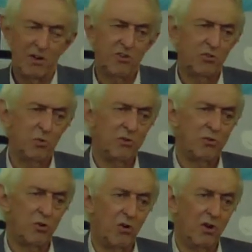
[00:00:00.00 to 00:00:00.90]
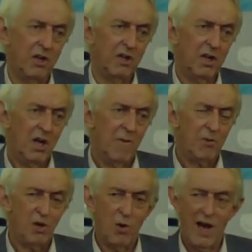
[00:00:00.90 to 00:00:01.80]
as the Americans were
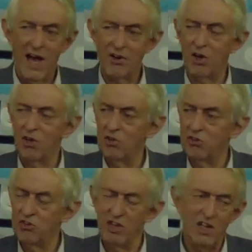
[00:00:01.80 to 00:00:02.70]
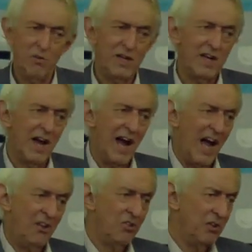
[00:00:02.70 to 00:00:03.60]
withdrawing, you had a continuing